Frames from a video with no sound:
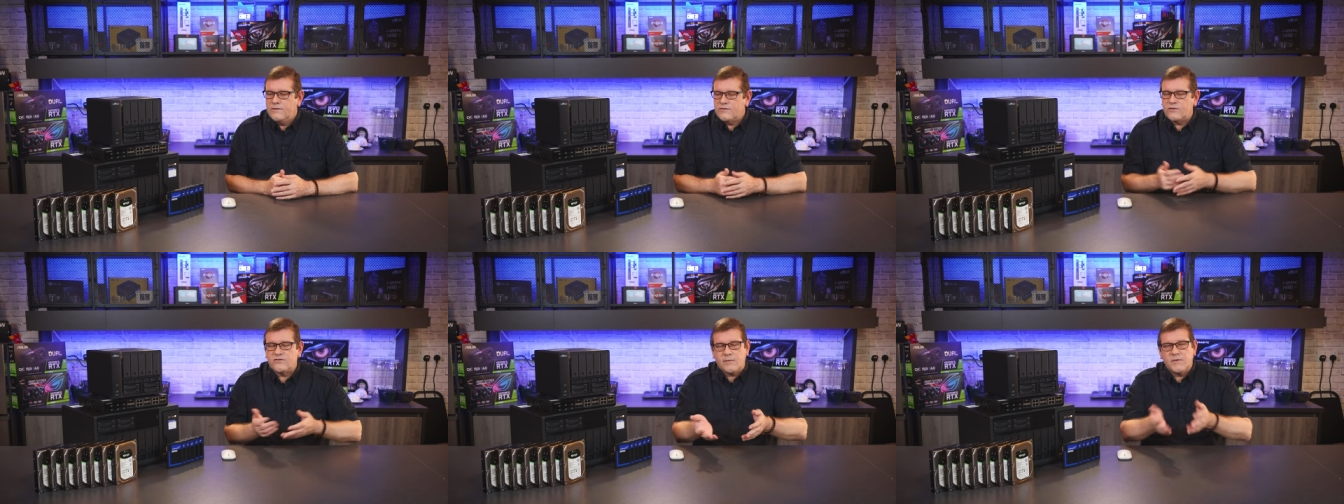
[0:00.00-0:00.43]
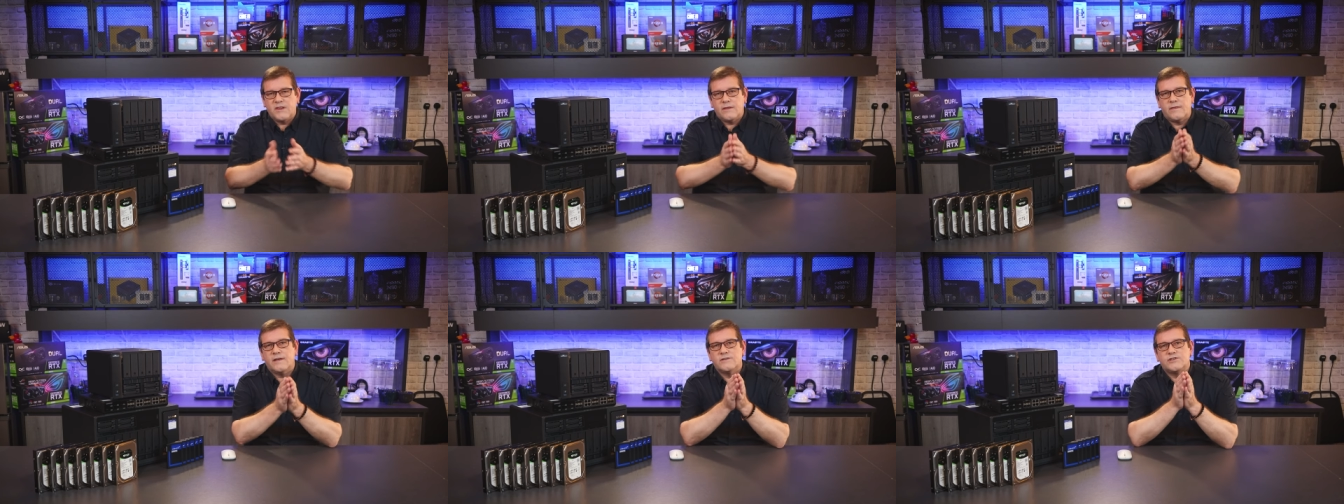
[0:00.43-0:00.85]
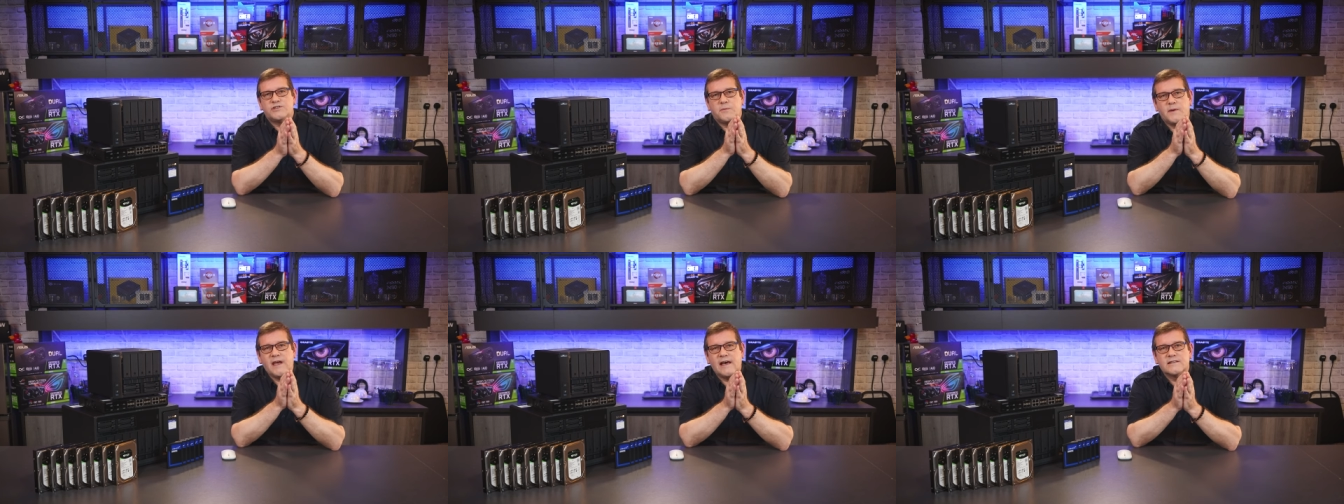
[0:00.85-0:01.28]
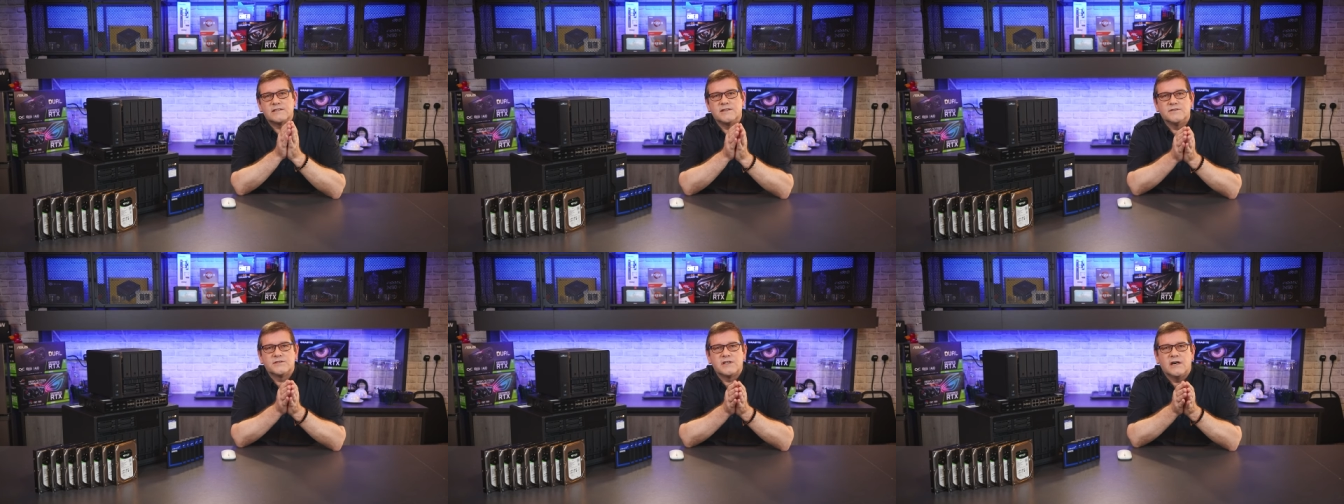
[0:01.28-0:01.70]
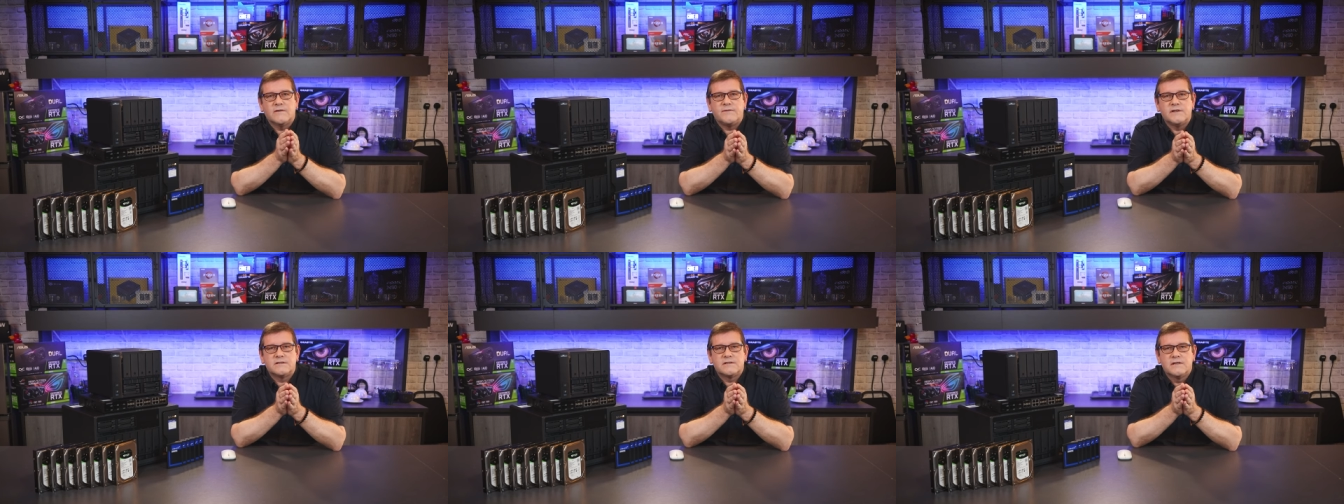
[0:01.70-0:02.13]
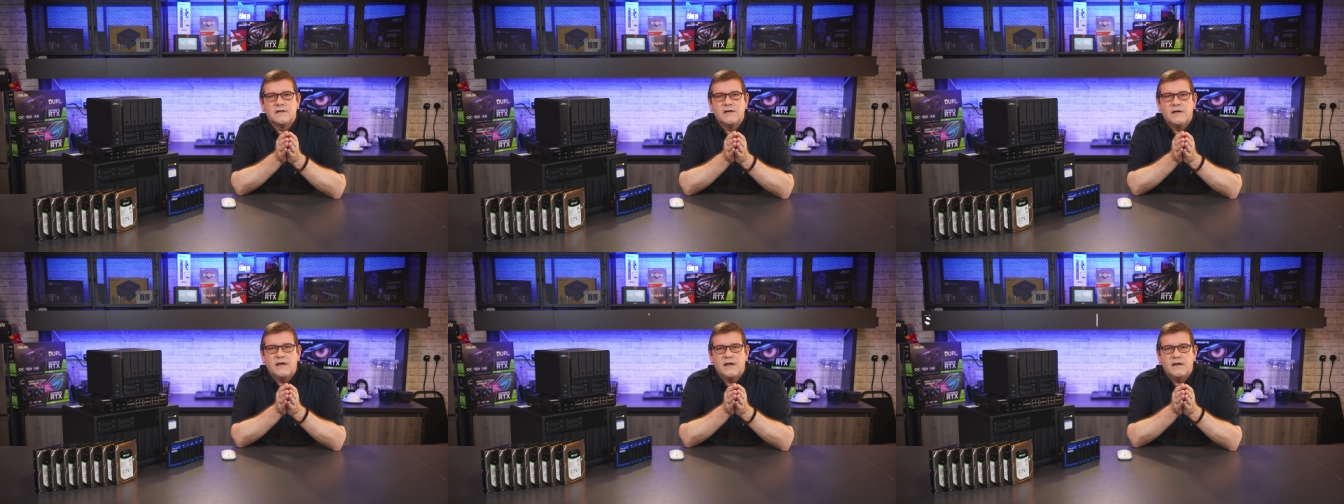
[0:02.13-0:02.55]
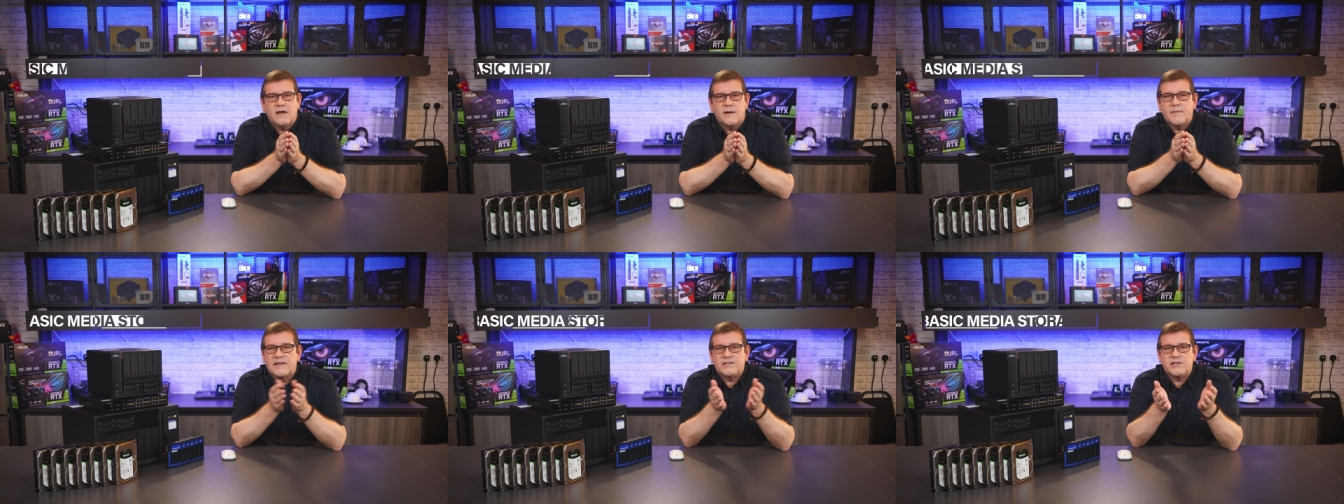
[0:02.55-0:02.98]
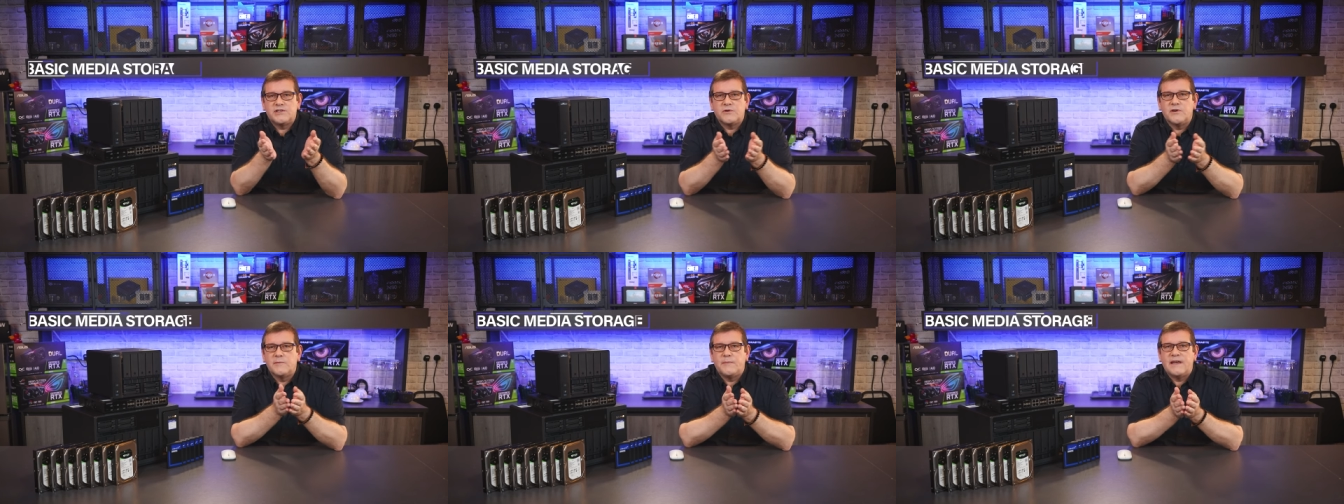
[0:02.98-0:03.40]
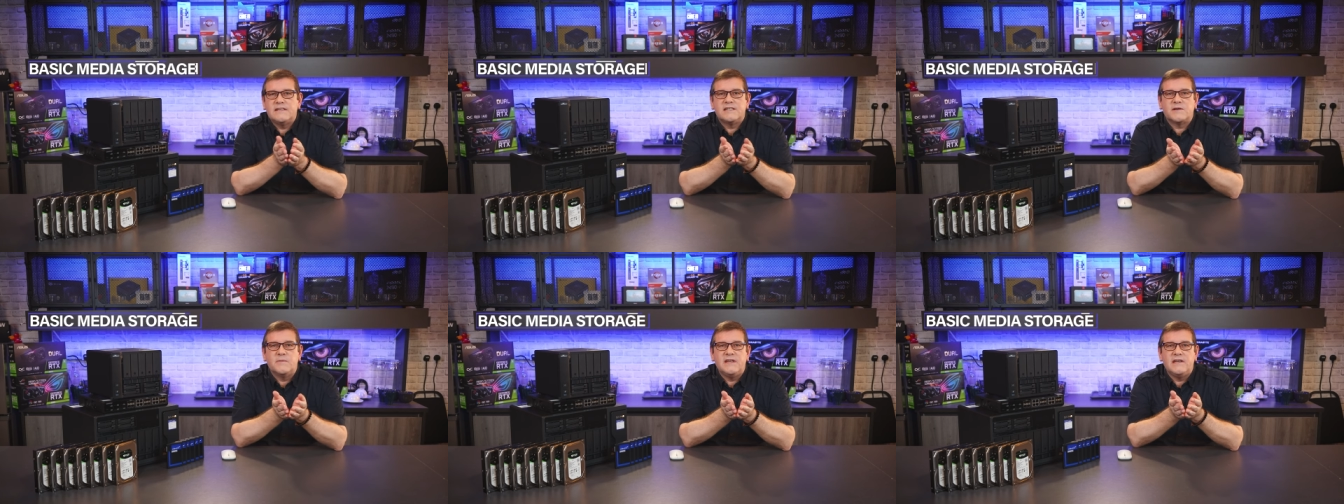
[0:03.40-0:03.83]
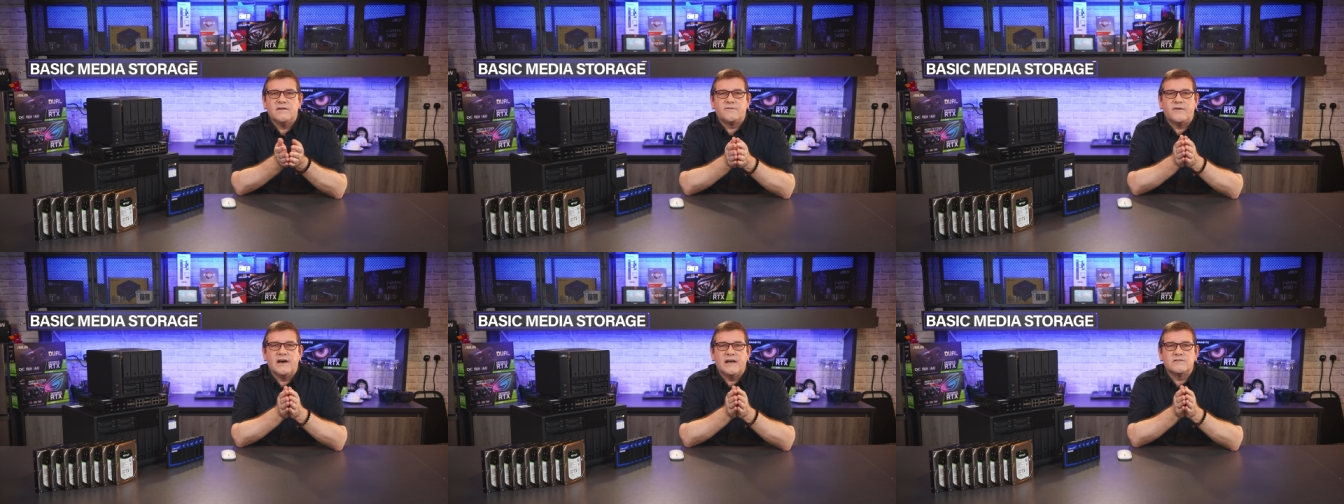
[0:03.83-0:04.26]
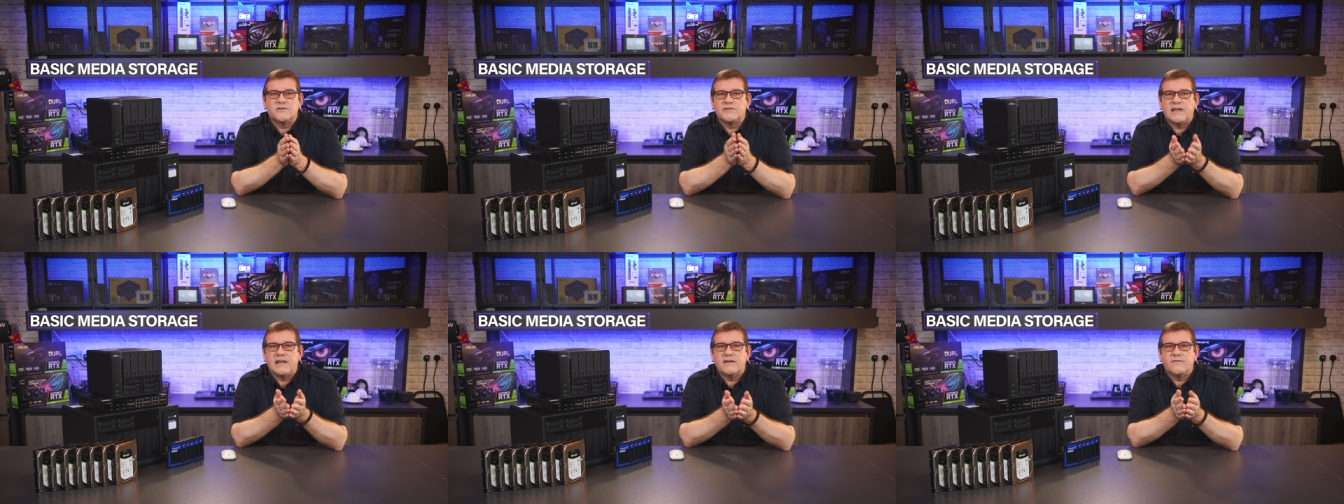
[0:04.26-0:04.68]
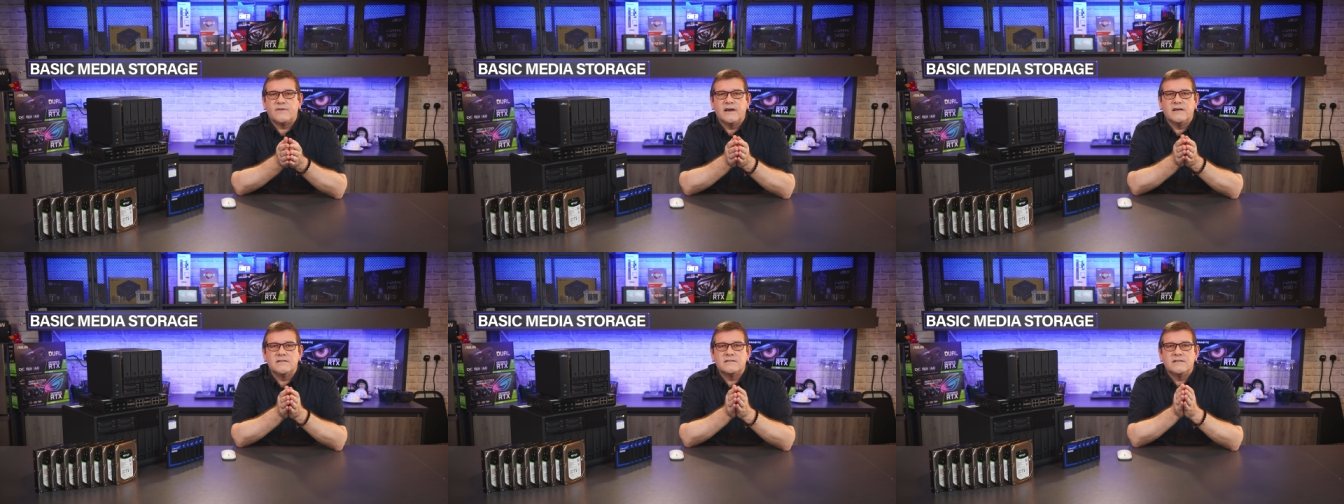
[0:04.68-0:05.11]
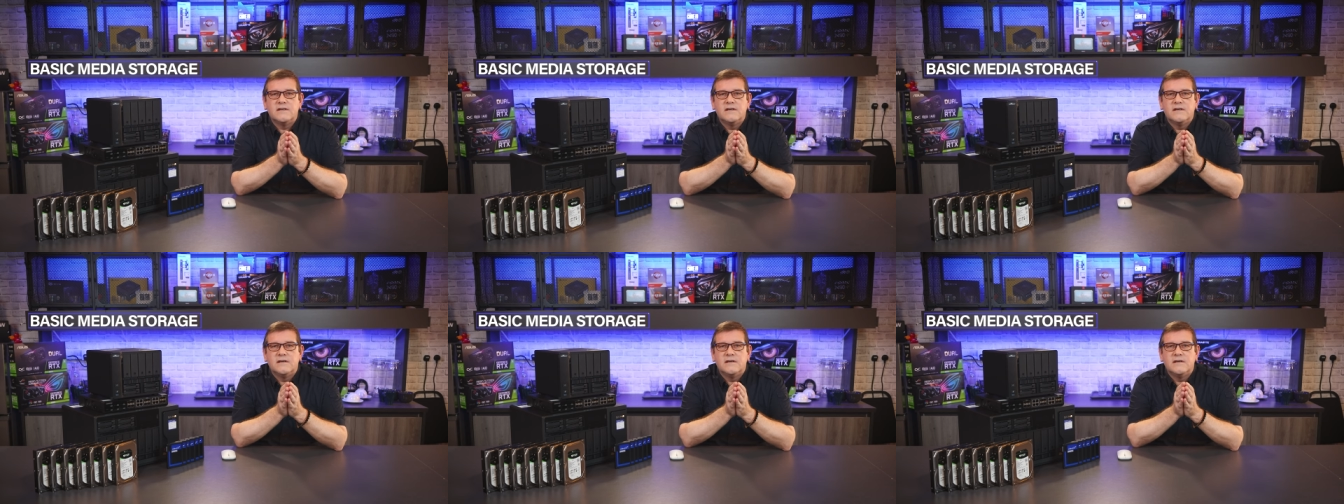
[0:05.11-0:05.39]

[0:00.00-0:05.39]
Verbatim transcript: So some of the things you should be asking yourself is, Am I just storing basic media files or data files?